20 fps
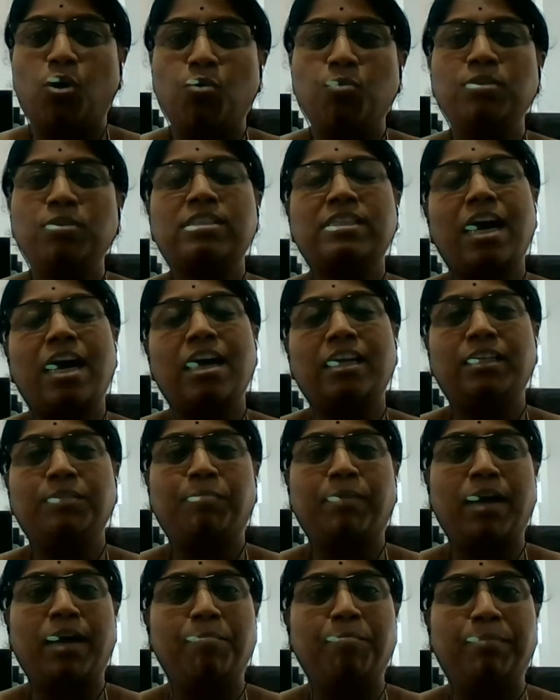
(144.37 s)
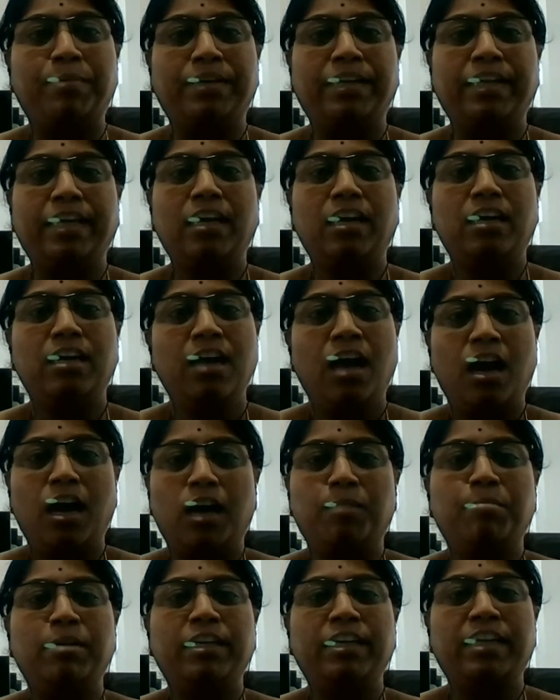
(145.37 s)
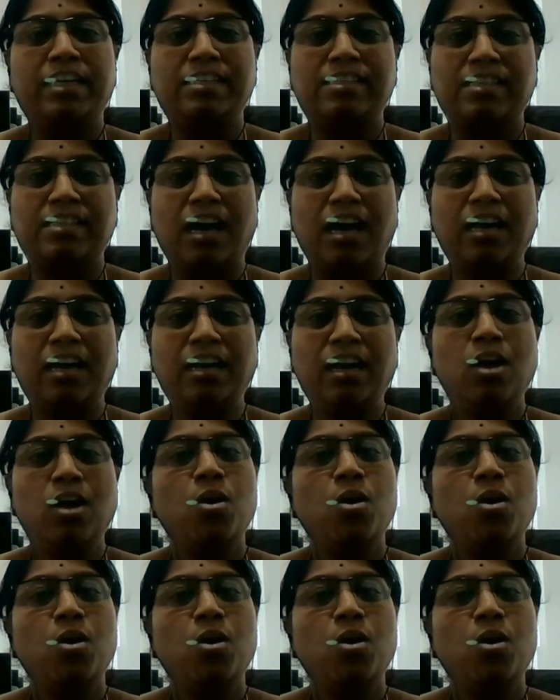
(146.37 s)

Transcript: own startup company, Urban Kissan,